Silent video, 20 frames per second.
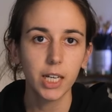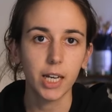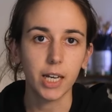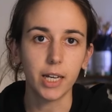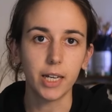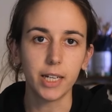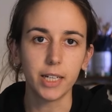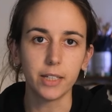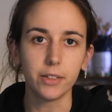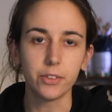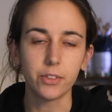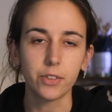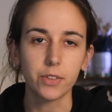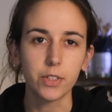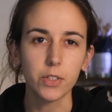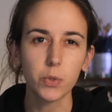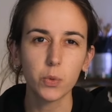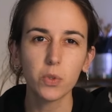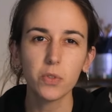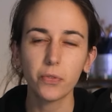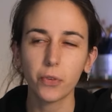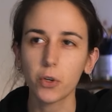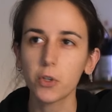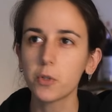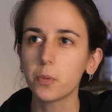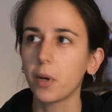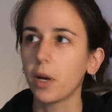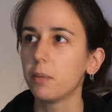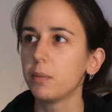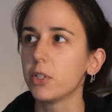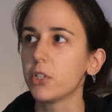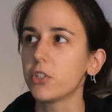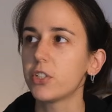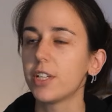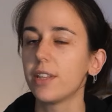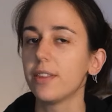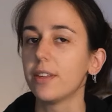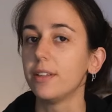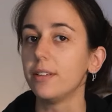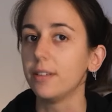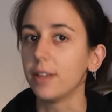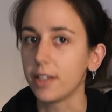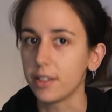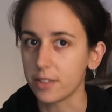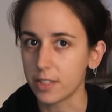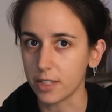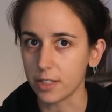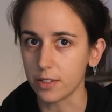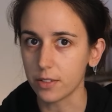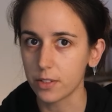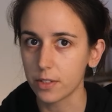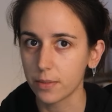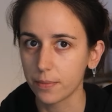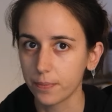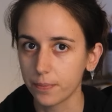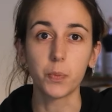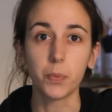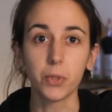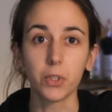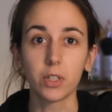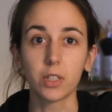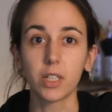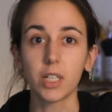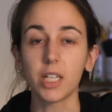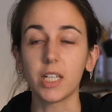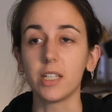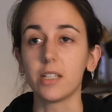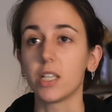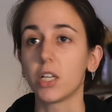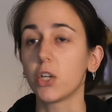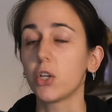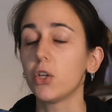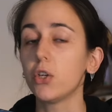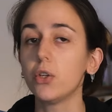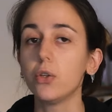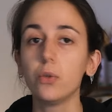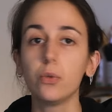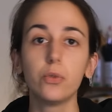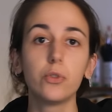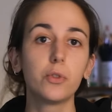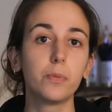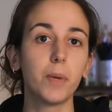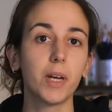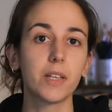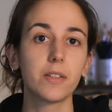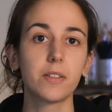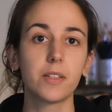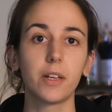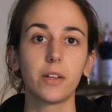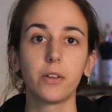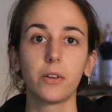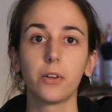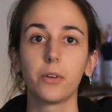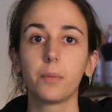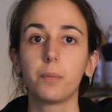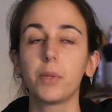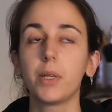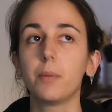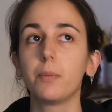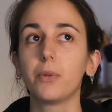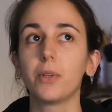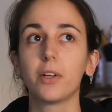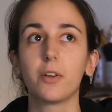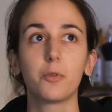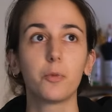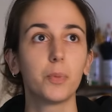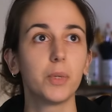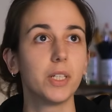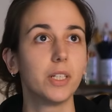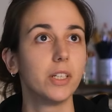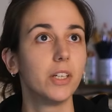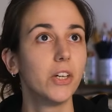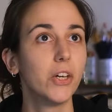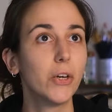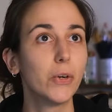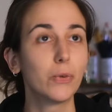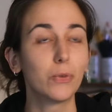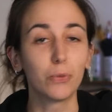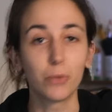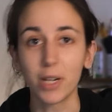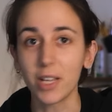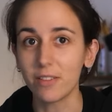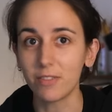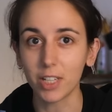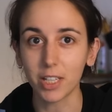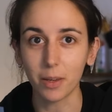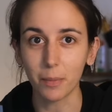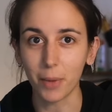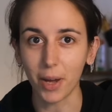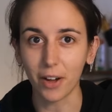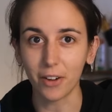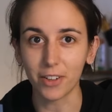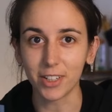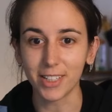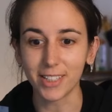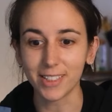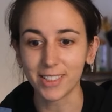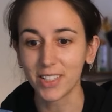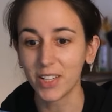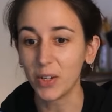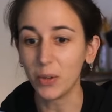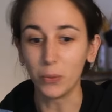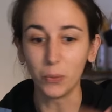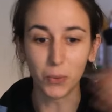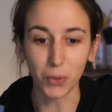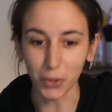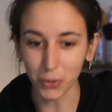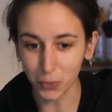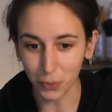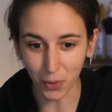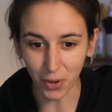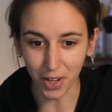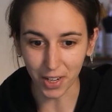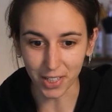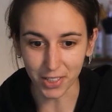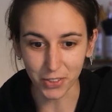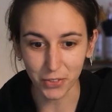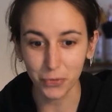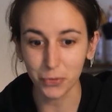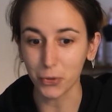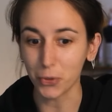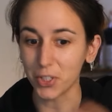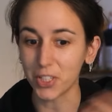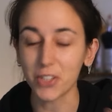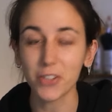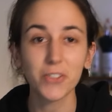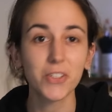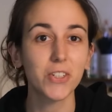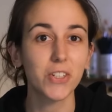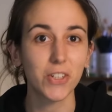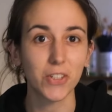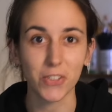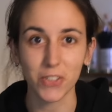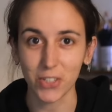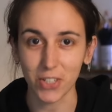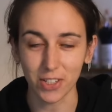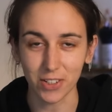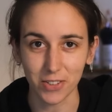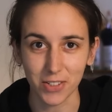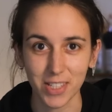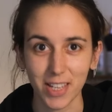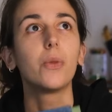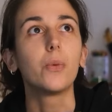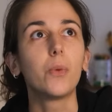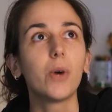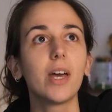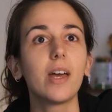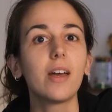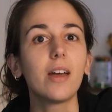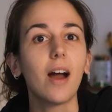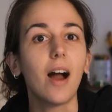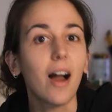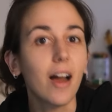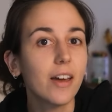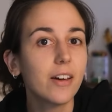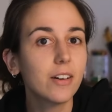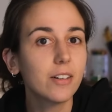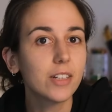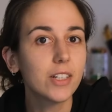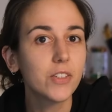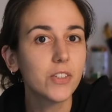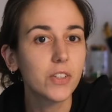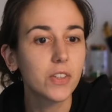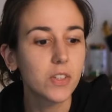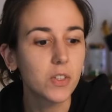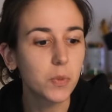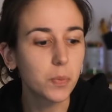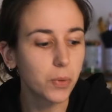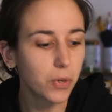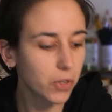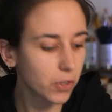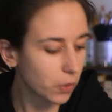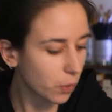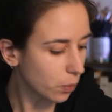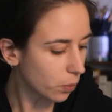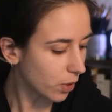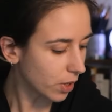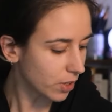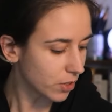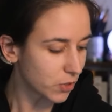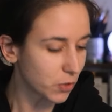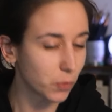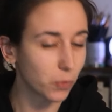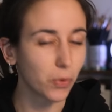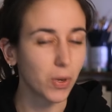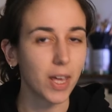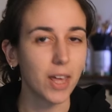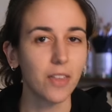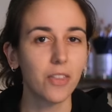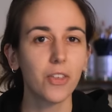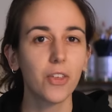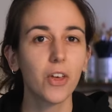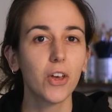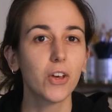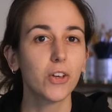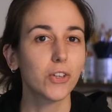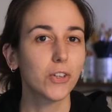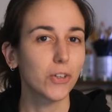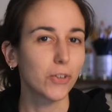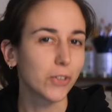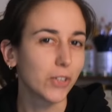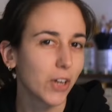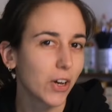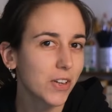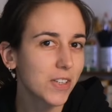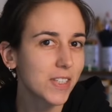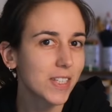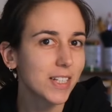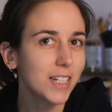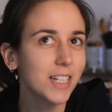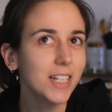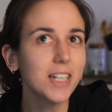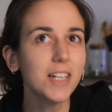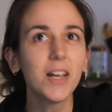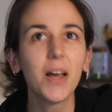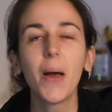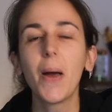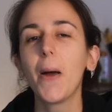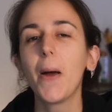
and this was first published in the 90s. This book is a huge bestseller. People have been raving about it worldwide for years and years and years. The way I got into this book was with curiosity,